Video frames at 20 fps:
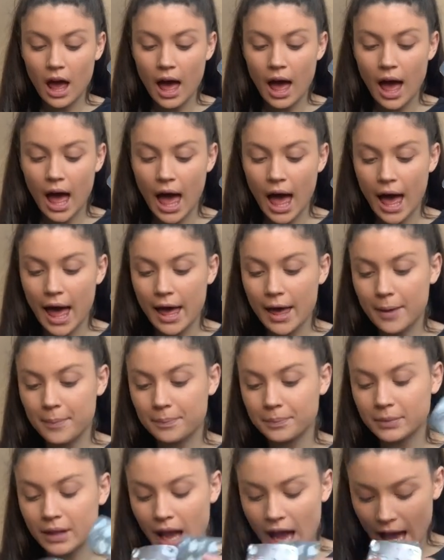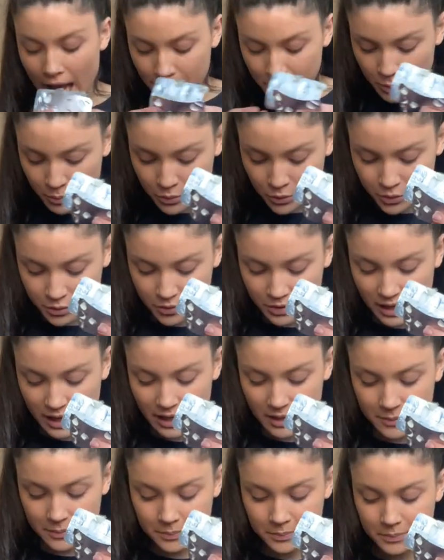
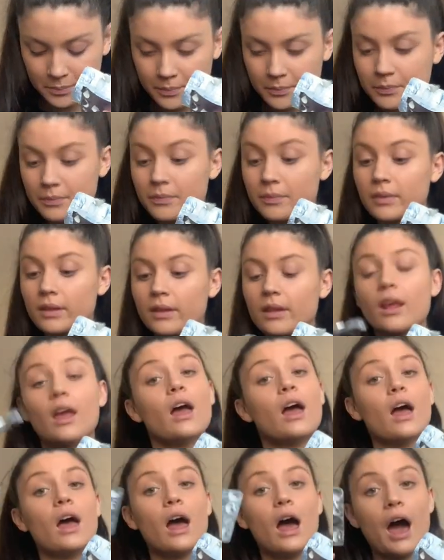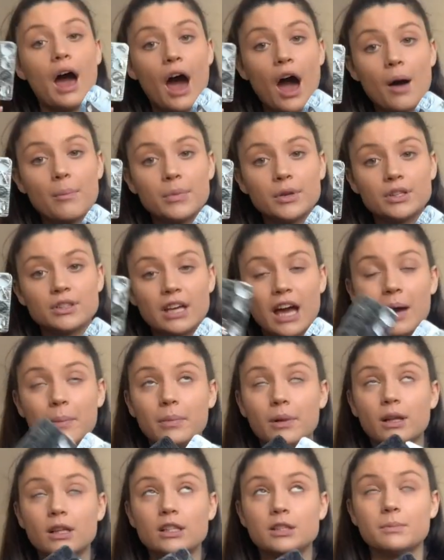ibuprofen, heartburn
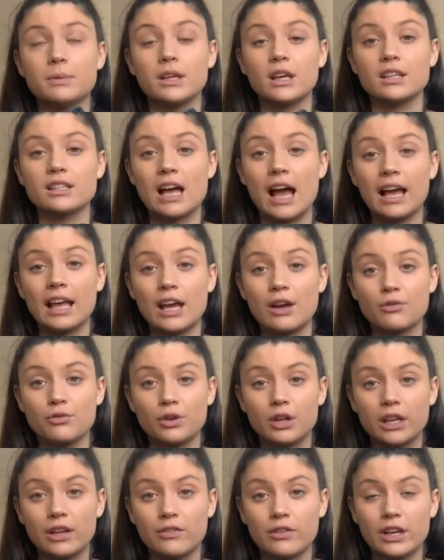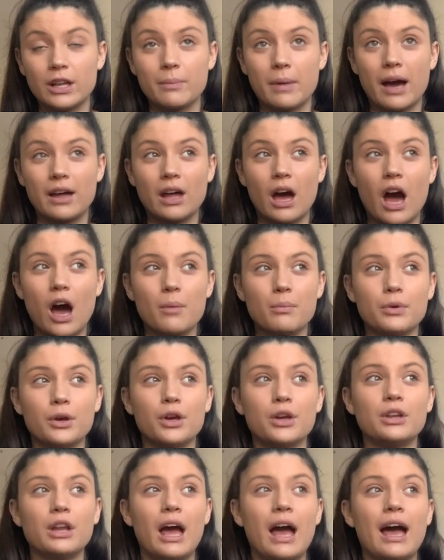tablets, because I get really, really bad
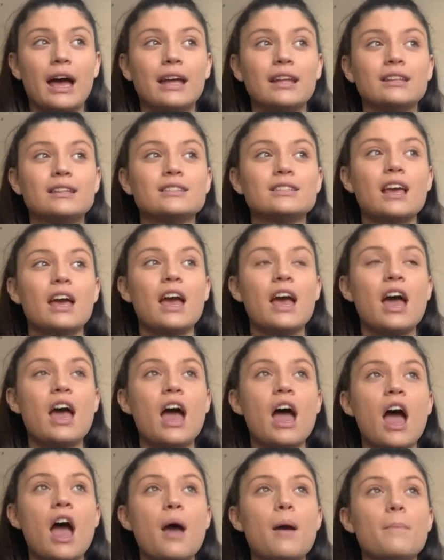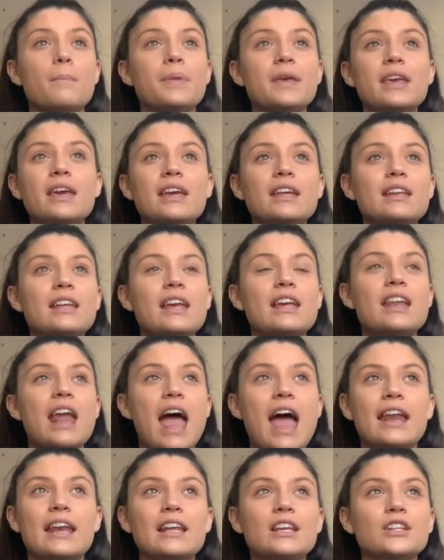heartburn, and being in
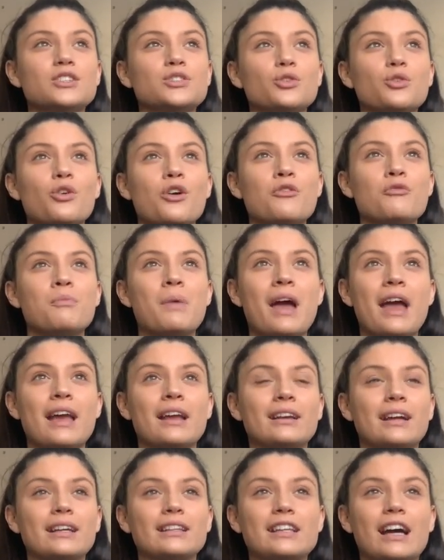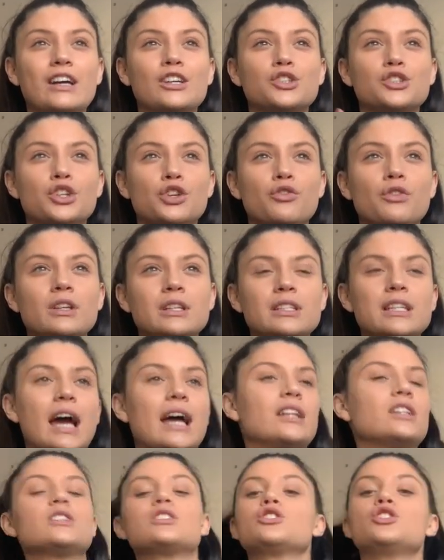any sort of pain like that during
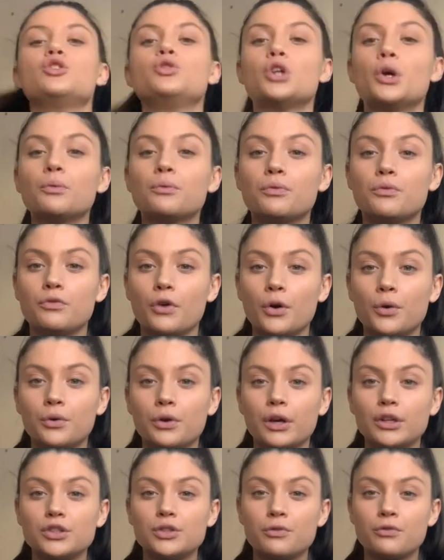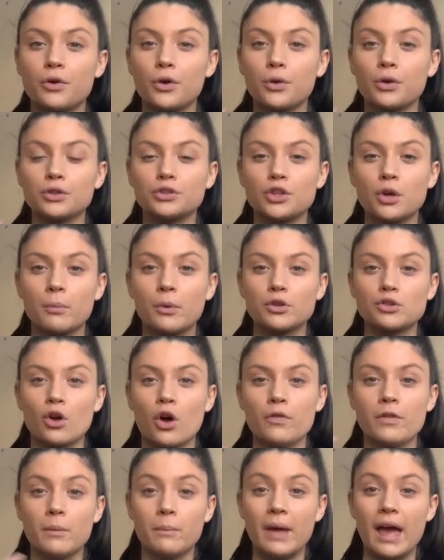dance, you don't focus, you focus so much
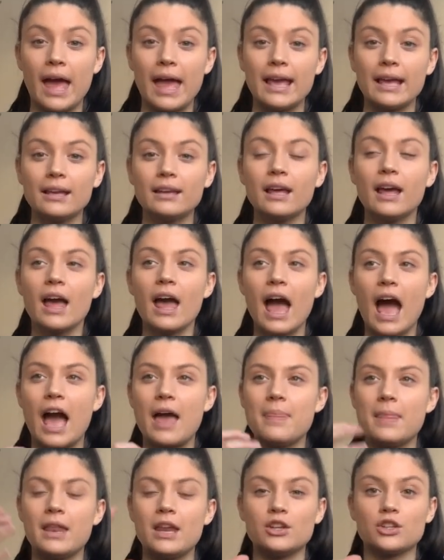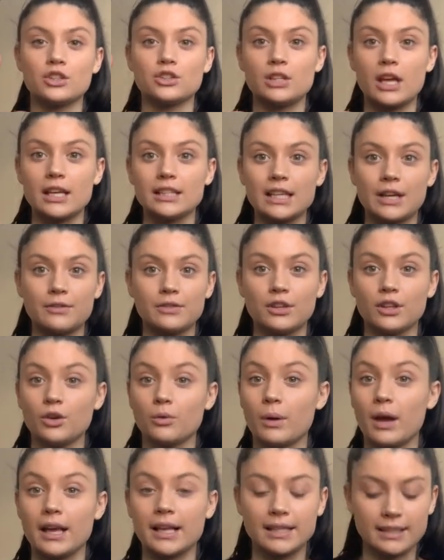on the pain and then it just takes everything
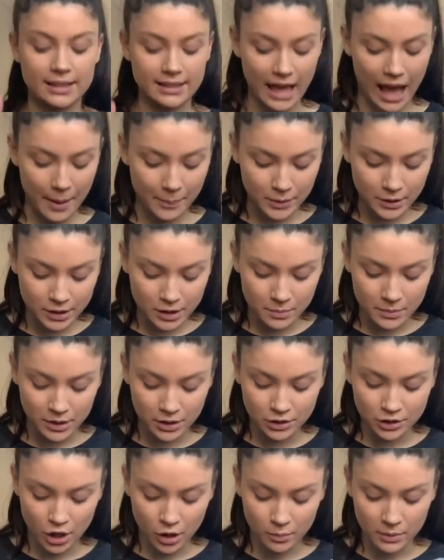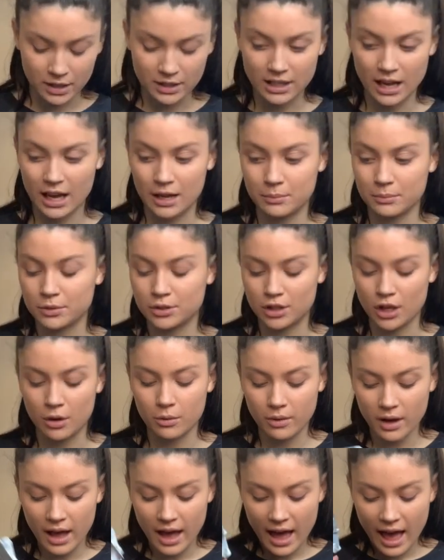away, because it's happened to me so many times.
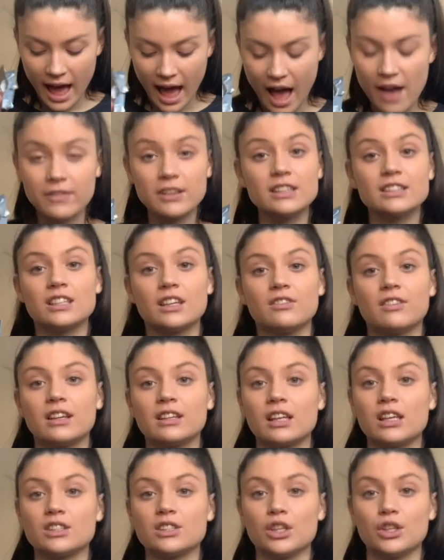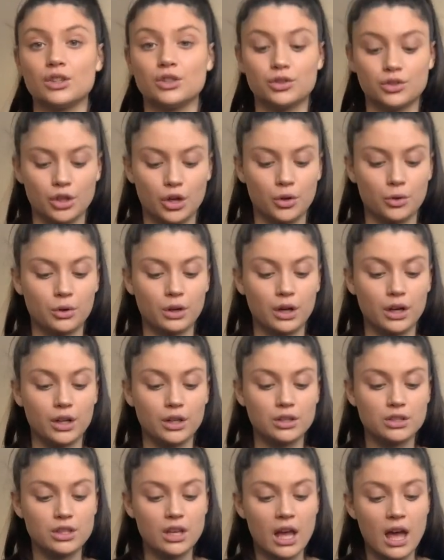So having stuff like this is so
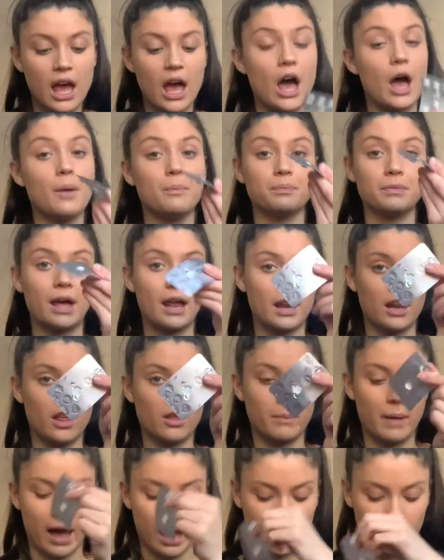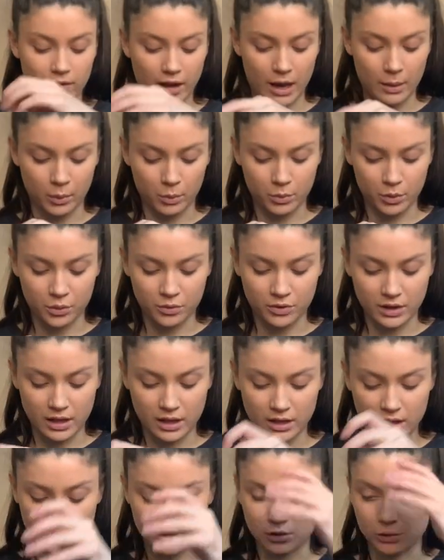good. And another pack of
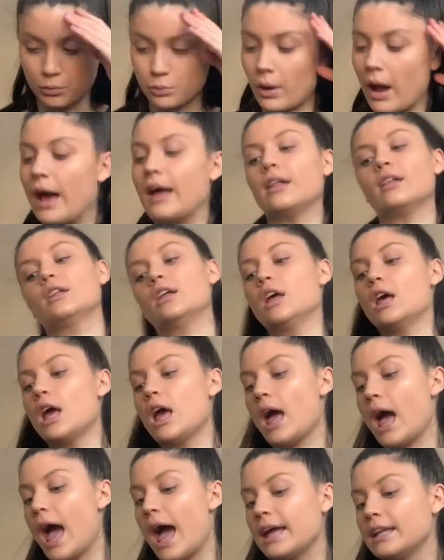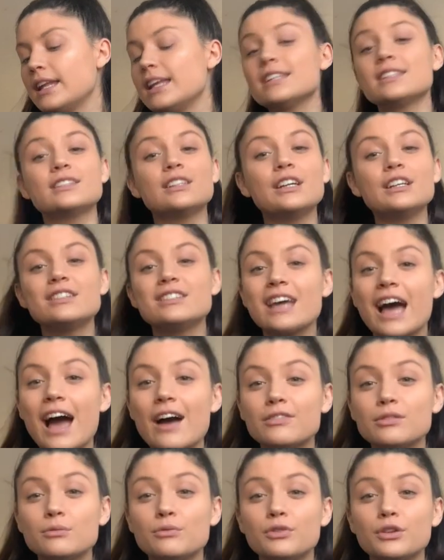ibuprofen as well. And it's good to
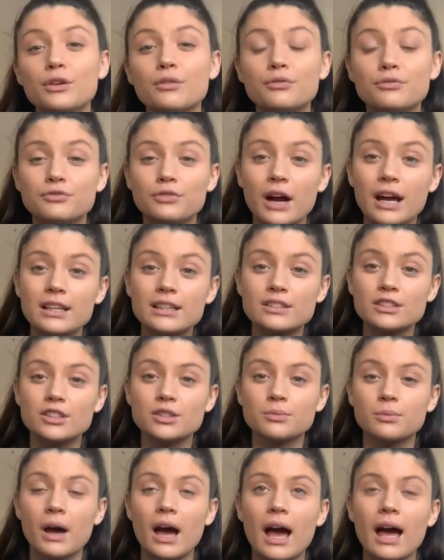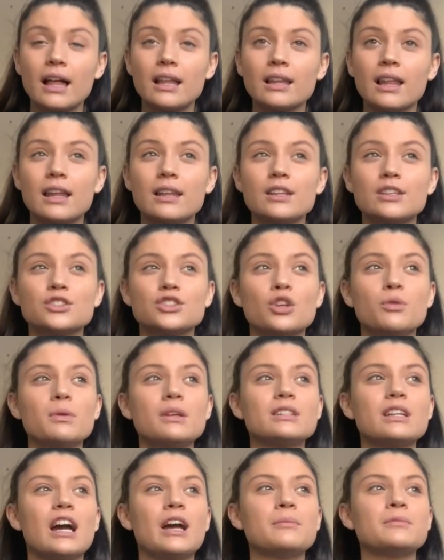have them for your friends as well. And there's so many
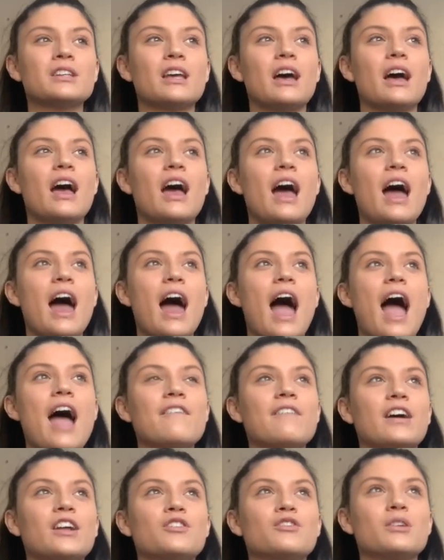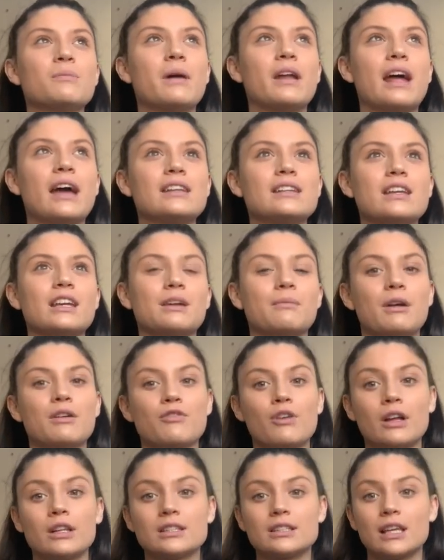times that I've had a really bad headache and my
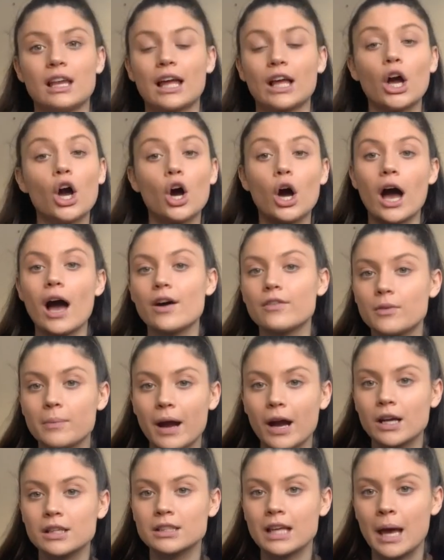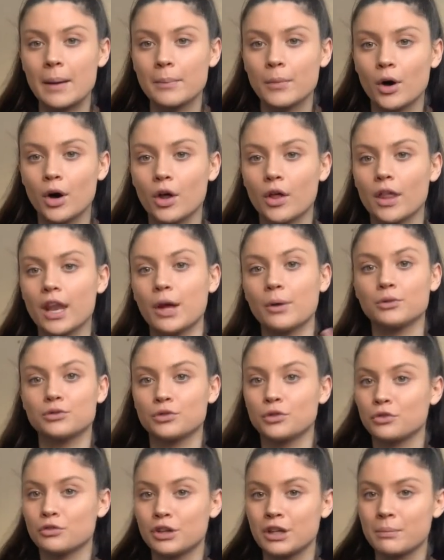friends are like, oh, have a paracetamol, and I always
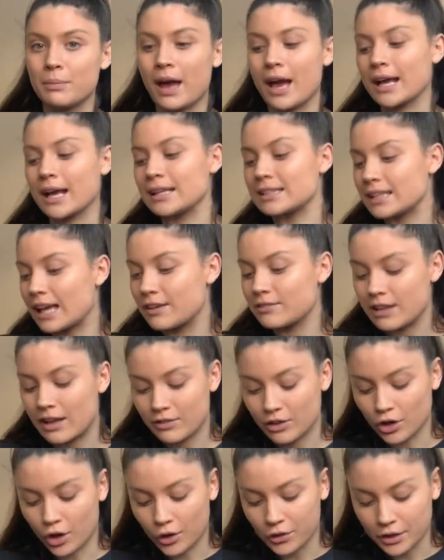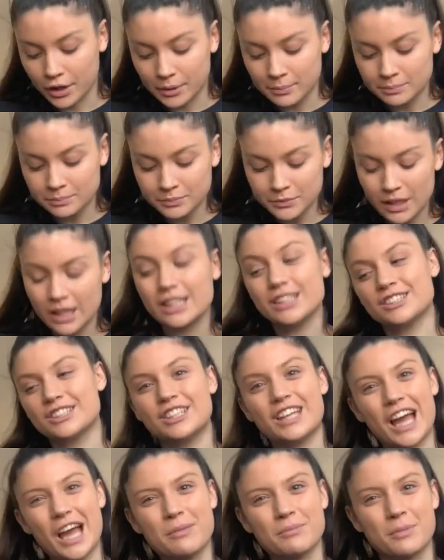feel really bad because I've never got them. So
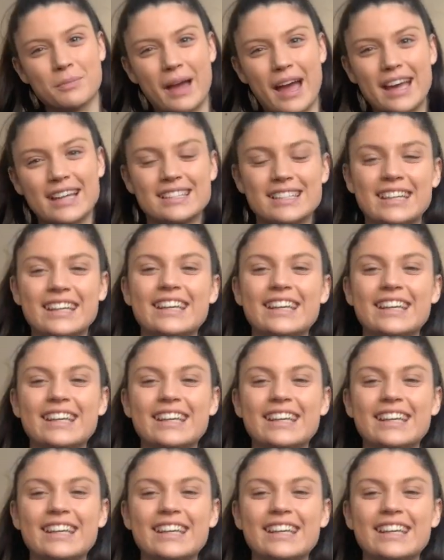now I'm prepared.